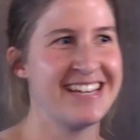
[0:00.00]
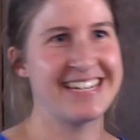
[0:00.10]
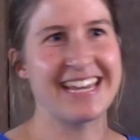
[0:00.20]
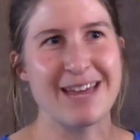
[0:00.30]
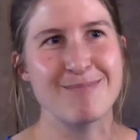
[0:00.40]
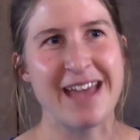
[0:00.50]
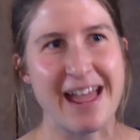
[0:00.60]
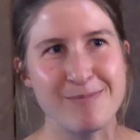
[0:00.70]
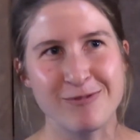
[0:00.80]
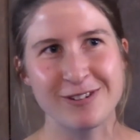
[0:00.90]
they can be
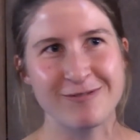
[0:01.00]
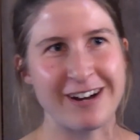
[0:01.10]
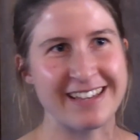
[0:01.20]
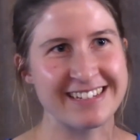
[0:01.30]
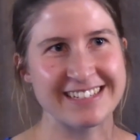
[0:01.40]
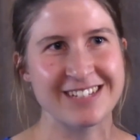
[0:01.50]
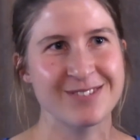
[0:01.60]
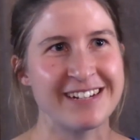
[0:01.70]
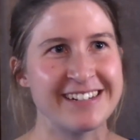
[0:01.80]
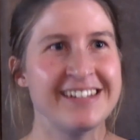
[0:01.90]
helpful for others as
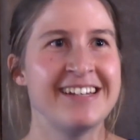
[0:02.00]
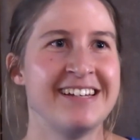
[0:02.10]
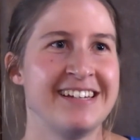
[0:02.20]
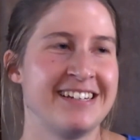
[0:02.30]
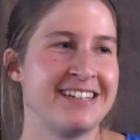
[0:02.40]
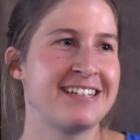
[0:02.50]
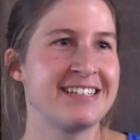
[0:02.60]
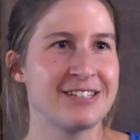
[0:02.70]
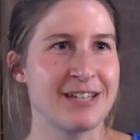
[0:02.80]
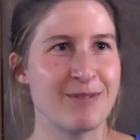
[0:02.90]
well. And I
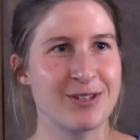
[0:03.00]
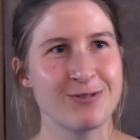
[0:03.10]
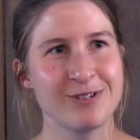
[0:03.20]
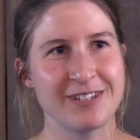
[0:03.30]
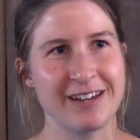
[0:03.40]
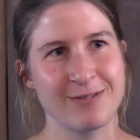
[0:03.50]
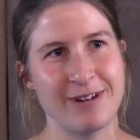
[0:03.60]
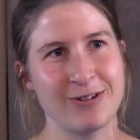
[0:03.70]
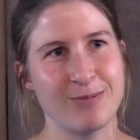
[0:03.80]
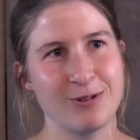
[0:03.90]
think these summer schools are a
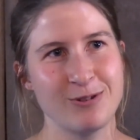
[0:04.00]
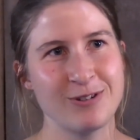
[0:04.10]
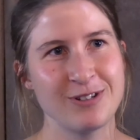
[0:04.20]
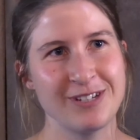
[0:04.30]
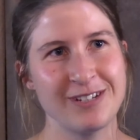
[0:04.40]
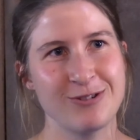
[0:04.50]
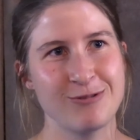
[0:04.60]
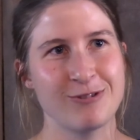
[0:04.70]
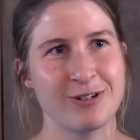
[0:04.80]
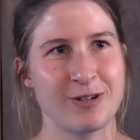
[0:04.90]
great opportunity
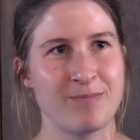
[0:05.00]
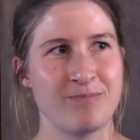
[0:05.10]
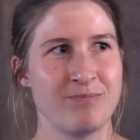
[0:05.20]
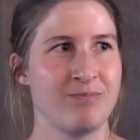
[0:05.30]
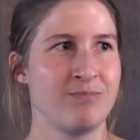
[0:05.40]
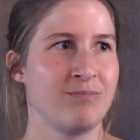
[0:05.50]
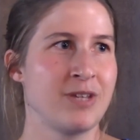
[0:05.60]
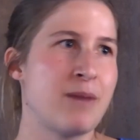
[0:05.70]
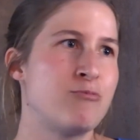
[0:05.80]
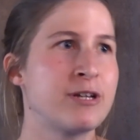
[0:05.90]
to
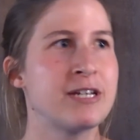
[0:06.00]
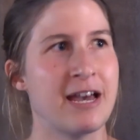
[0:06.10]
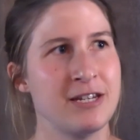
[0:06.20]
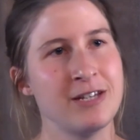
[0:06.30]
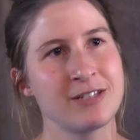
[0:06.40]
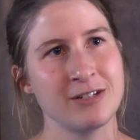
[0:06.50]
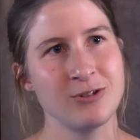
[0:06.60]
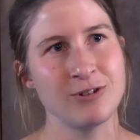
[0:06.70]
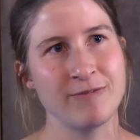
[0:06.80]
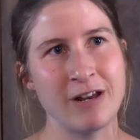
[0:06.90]
bring the ideas that
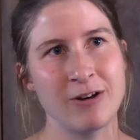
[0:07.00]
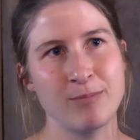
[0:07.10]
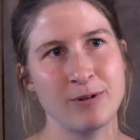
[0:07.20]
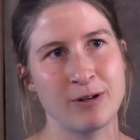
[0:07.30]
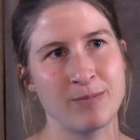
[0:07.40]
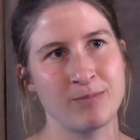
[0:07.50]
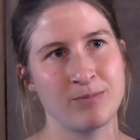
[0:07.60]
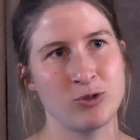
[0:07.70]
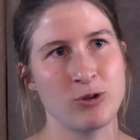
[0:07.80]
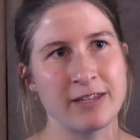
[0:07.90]
you develop
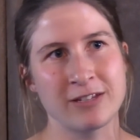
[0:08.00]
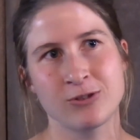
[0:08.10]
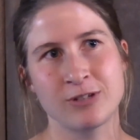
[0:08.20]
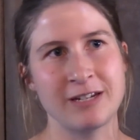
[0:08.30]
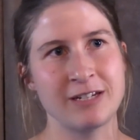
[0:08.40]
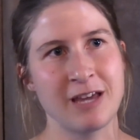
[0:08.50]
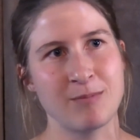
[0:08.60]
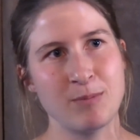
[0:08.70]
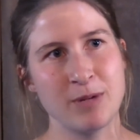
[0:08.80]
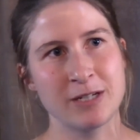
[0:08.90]
to others so that it
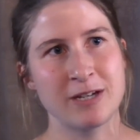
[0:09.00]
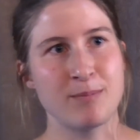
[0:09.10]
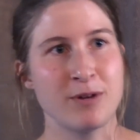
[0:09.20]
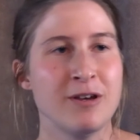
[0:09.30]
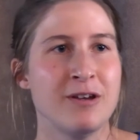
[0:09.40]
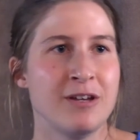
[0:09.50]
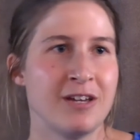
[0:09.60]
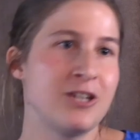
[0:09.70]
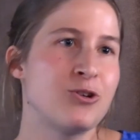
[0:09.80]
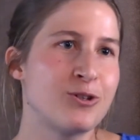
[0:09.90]
can be picked up.
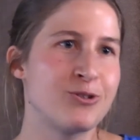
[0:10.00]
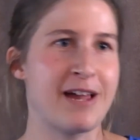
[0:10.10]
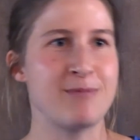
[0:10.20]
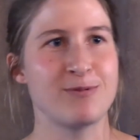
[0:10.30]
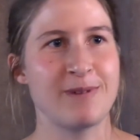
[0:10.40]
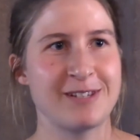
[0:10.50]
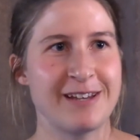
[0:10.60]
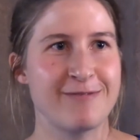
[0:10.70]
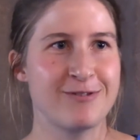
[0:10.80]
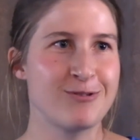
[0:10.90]
And it also helps
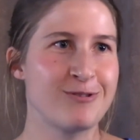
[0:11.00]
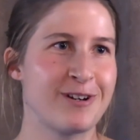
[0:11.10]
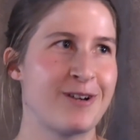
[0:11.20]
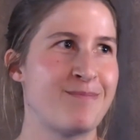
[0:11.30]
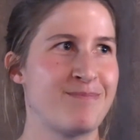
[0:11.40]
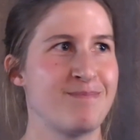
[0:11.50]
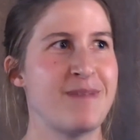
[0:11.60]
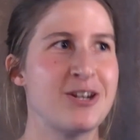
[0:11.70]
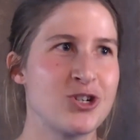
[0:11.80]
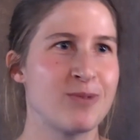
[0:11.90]
myself to
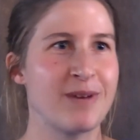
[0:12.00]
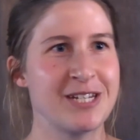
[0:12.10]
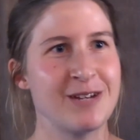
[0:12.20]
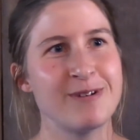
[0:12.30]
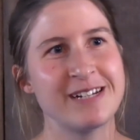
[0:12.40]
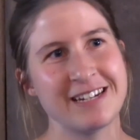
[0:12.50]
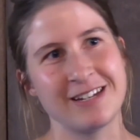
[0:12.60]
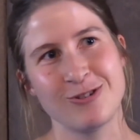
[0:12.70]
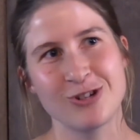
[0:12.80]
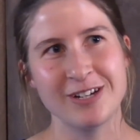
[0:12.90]
manage the material that
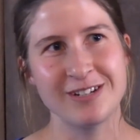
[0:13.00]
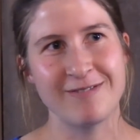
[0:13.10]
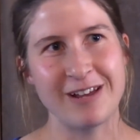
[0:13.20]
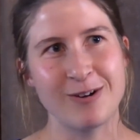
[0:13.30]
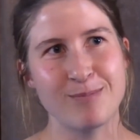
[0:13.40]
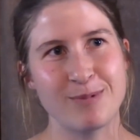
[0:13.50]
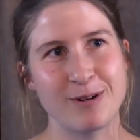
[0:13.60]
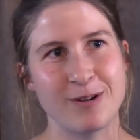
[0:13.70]
I usually develop